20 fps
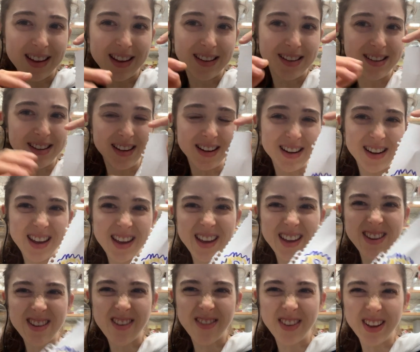and
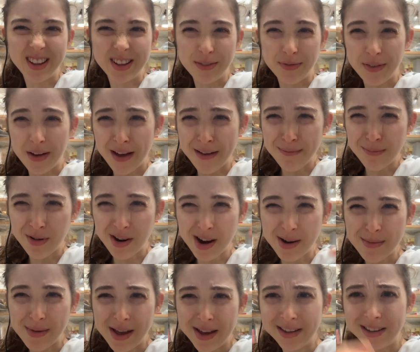DNA, you have like the five
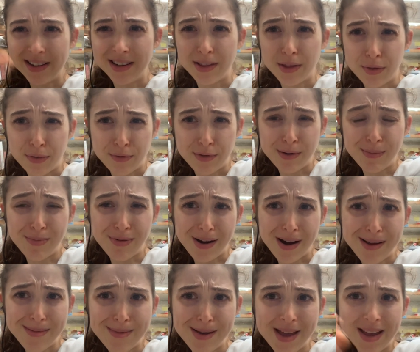prime end and the three
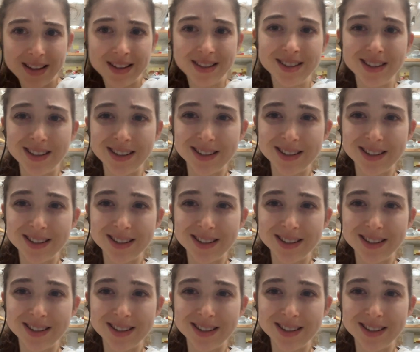prime end,